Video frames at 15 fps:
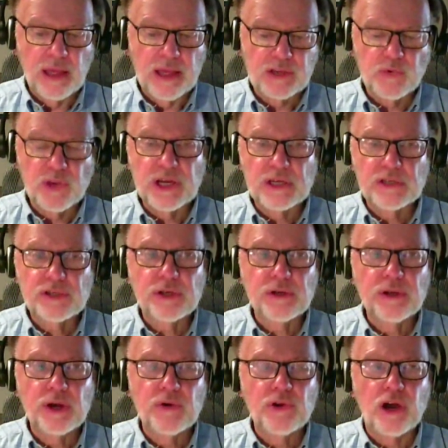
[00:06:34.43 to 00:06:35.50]
As we also
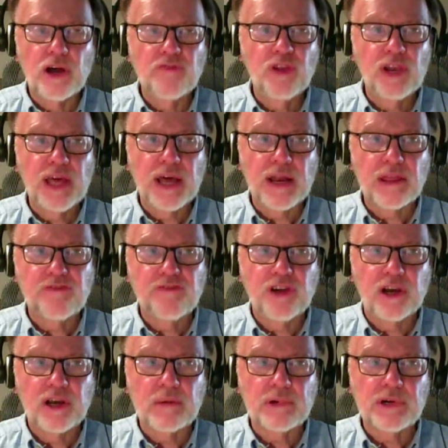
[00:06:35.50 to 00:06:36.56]
know, an awful lot of the
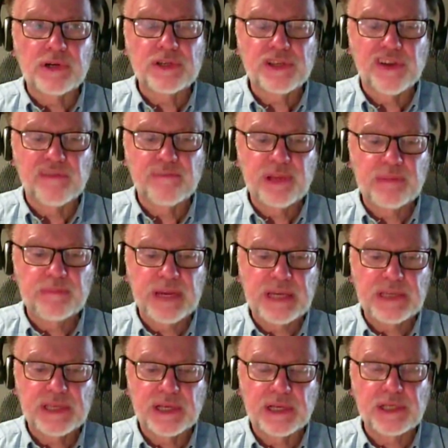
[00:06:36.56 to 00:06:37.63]
farmers have been
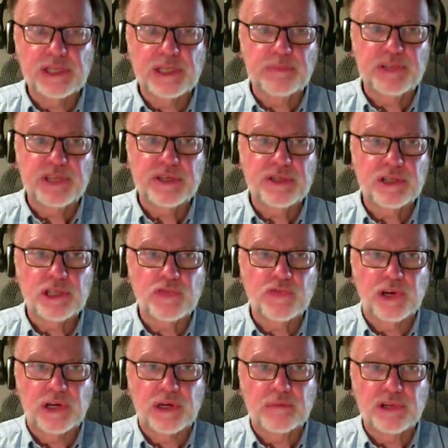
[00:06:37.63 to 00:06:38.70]
basically subsistence
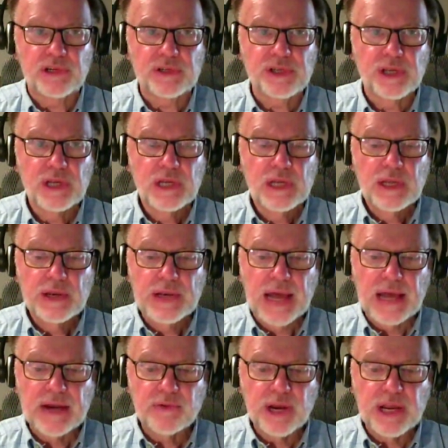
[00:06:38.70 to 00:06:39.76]
farmers,
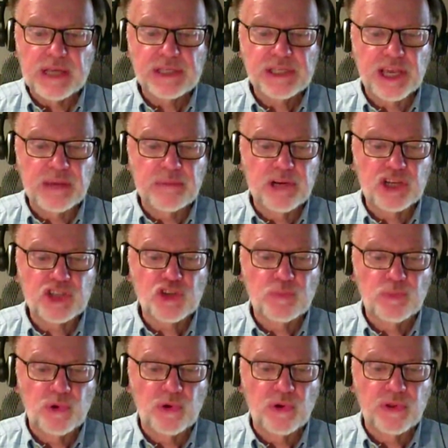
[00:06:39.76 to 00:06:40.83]
not raising much
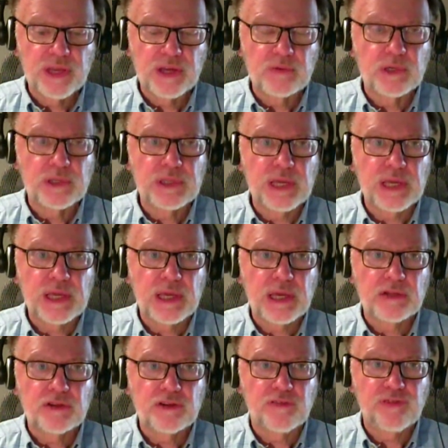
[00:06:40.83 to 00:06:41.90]
more than what they
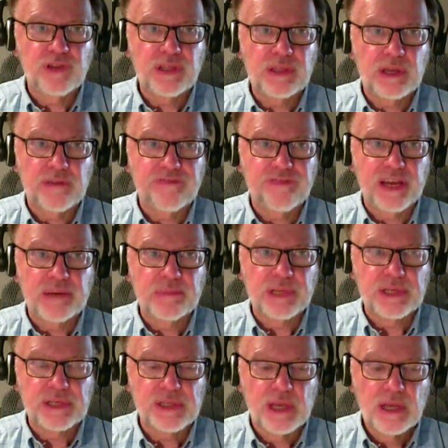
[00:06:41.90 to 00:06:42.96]
can to feed their
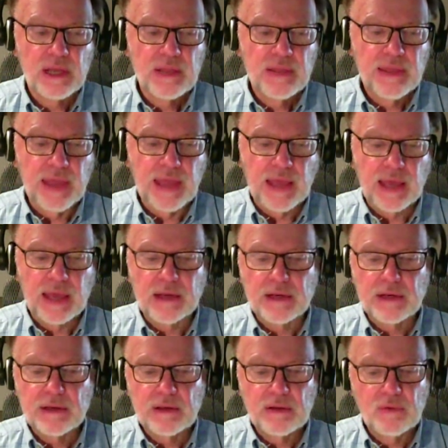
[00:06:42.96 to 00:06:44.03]
families.
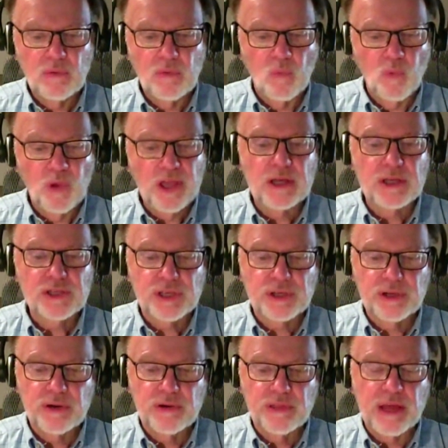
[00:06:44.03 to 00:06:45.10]
And we
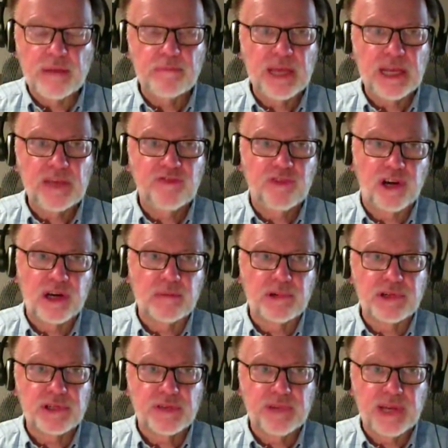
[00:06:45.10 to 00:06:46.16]
also know that many
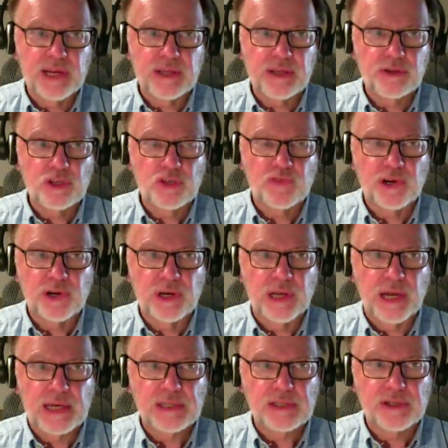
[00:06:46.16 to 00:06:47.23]
farmers have not used
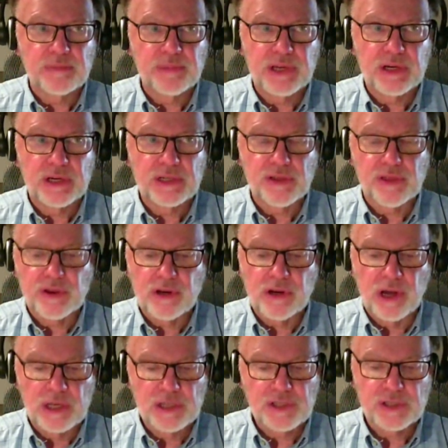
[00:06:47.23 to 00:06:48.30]
fertilizer because of the
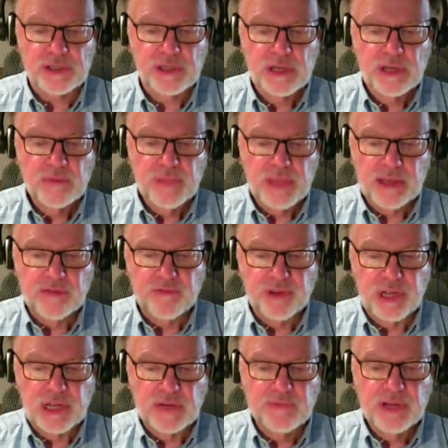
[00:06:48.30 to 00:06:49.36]
costs
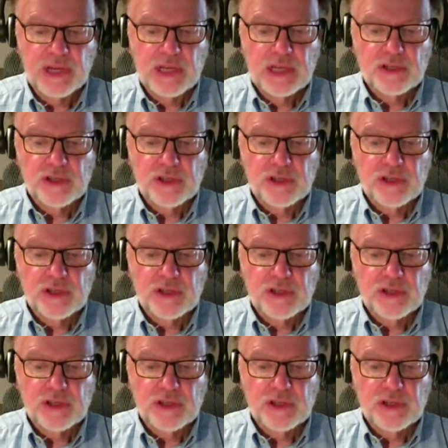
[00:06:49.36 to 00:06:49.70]
involved.